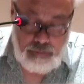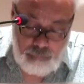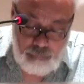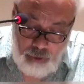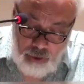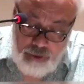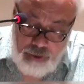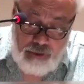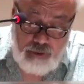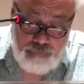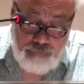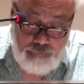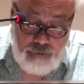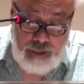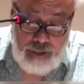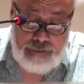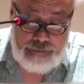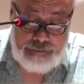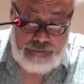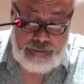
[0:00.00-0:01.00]
the body of
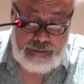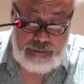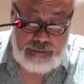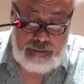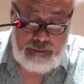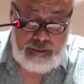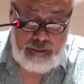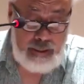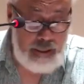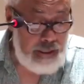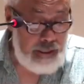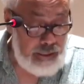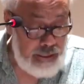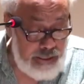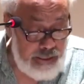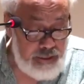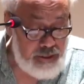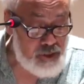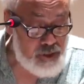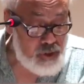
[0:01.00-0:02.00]
writing
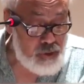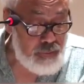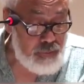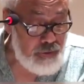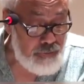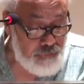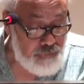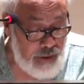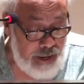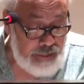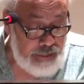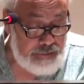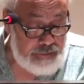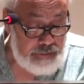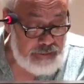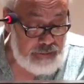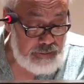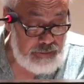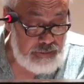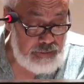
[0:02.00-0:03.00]
needs to be
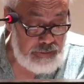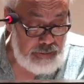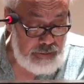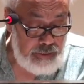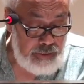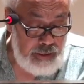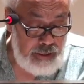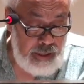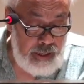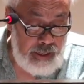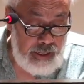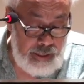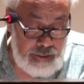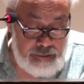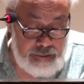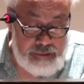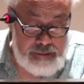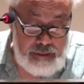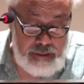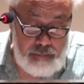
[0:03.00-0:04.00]
fractured.
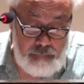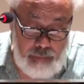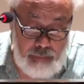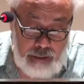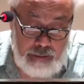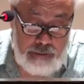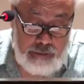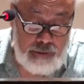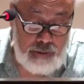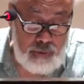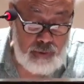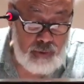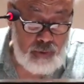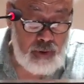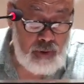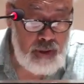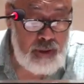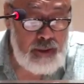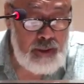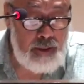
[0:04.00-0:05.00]
Hence in
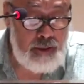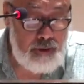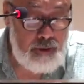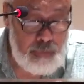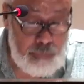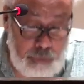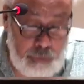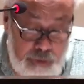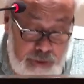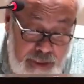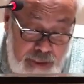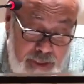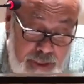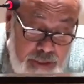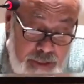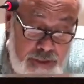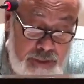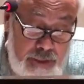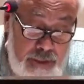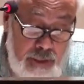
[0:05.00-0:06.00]
Manto,
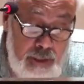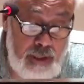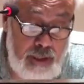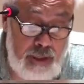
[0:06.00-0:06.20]
reportage,